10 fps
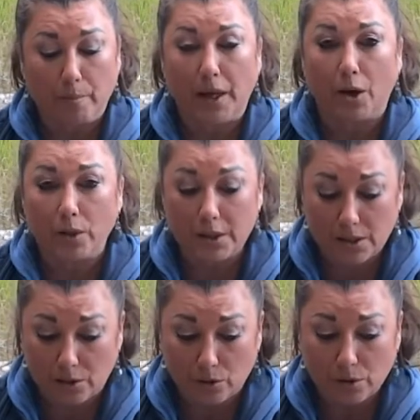being
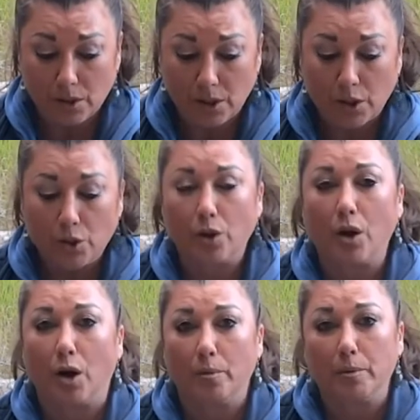crystal to
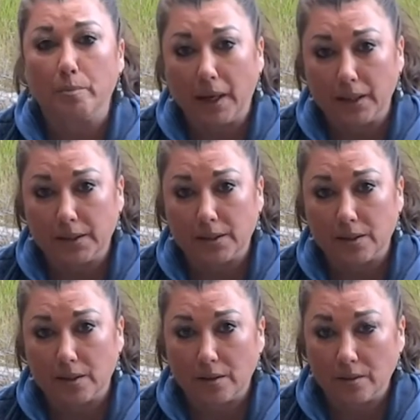
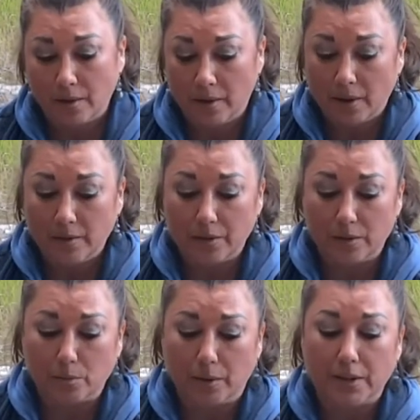carbon-based. This
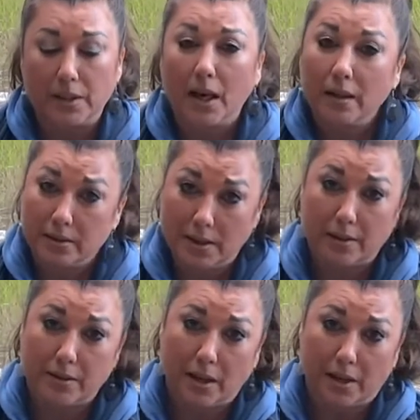is when the
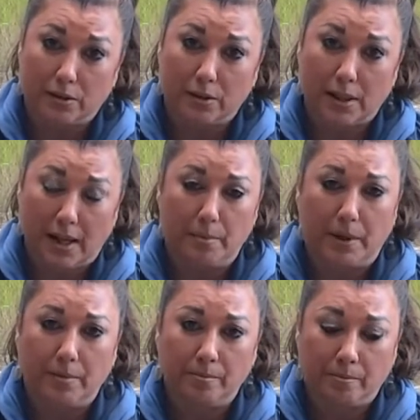death cycles came in.